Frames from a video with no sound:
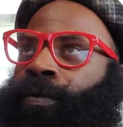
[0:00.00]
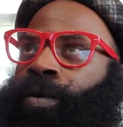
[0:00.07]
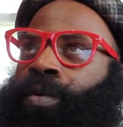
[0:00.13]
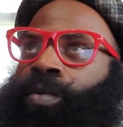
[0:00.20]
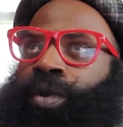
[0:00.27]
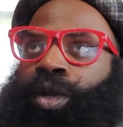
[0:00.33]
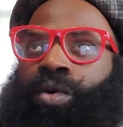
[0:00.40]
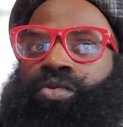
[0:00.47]

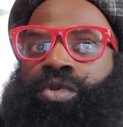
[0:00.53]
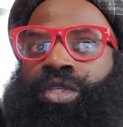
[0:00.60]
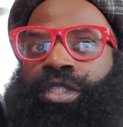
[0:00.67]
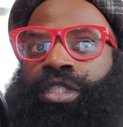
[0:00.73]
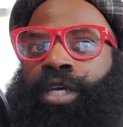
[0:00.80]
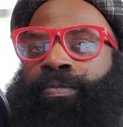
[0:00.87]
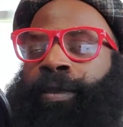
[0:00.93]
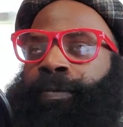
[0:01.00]
we don't
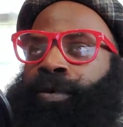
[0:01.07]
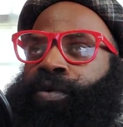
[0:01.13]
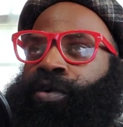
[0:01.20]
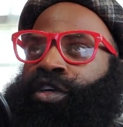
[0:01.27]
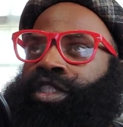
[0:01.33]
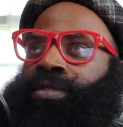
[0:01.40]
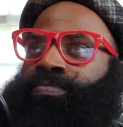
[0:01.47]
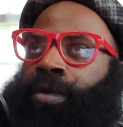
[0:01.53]
listen to people who
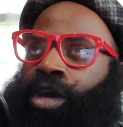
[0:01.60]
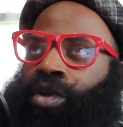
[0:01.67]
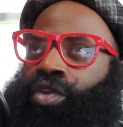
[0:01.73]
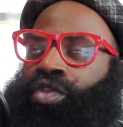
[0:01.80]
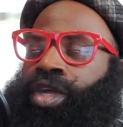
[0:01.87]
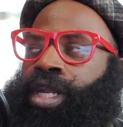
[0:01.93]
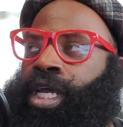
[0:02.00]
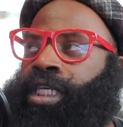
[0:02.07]
are smarter
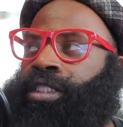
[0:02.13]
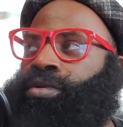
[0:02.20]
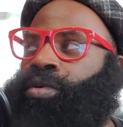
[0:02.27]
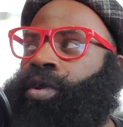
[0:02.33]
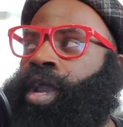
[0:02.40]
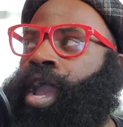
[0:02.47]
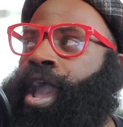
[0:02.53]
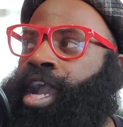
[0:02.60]
than us, who
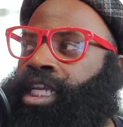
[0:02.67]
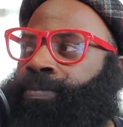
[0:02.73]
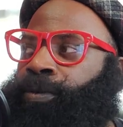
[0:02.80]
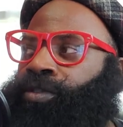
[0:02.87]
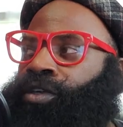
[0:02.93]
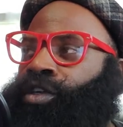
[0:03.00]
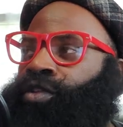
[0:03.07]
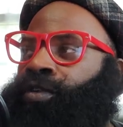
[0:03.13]
are
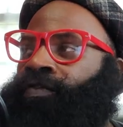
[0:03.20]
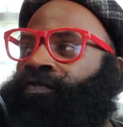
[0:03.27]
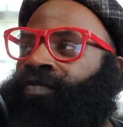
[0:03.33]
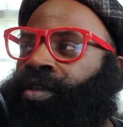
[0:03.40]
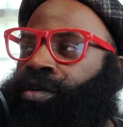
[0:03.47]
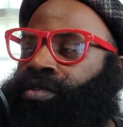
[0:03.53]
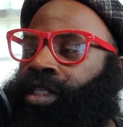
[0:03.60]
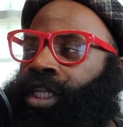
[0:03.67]
experts in their
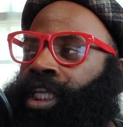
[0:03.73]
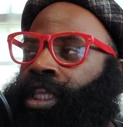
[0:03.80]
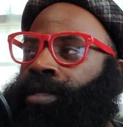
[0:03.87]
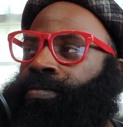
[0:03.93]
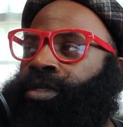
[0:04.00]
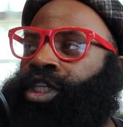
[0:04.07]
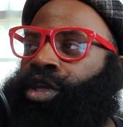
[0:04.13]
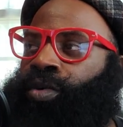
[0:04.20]
fields, and let
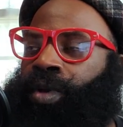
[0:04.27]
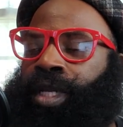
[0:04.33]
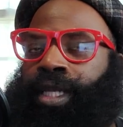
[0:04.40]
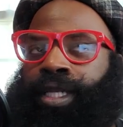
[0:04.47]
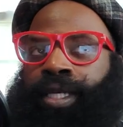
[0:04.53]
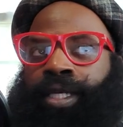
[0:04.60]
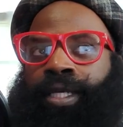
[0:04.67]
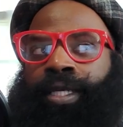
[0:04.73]
them do
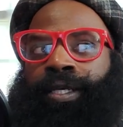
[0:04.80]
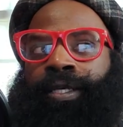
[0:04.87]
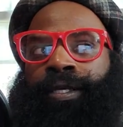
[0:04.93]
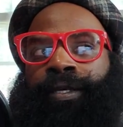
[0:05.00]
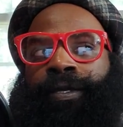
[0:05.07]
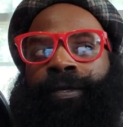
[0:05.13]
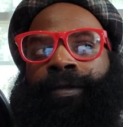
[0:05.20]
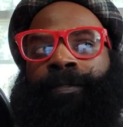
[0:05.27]
it.
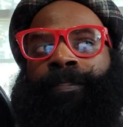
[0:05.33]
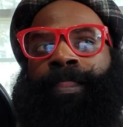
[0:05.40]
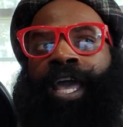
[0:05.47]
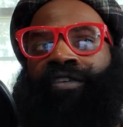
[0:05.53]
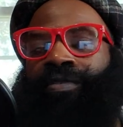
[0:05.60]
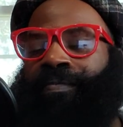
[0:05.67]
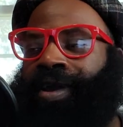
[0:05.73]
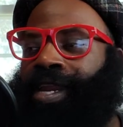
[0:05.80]

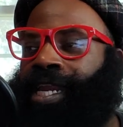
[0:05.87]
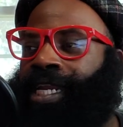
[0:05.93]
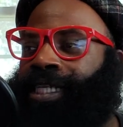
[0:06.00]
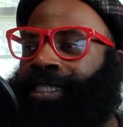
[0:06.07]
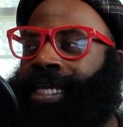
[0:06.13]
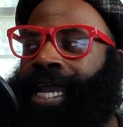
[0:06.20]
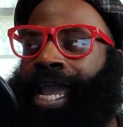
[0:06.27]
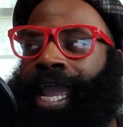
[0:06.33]
Everybody
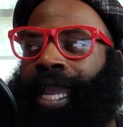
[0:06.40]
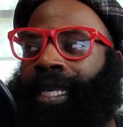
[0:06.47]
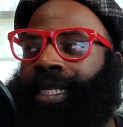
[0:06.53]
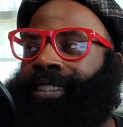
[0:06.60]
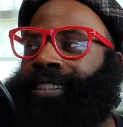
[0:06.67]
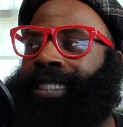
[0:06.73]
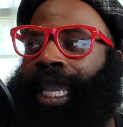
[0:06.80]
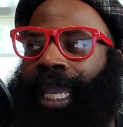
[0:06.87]
needs to,
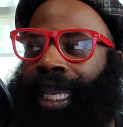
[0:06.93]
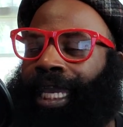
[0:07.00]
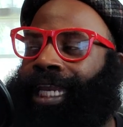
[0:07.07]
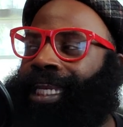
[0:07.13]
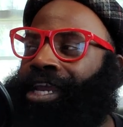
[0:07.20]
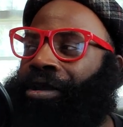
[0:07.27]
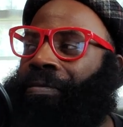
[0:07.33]
stay in your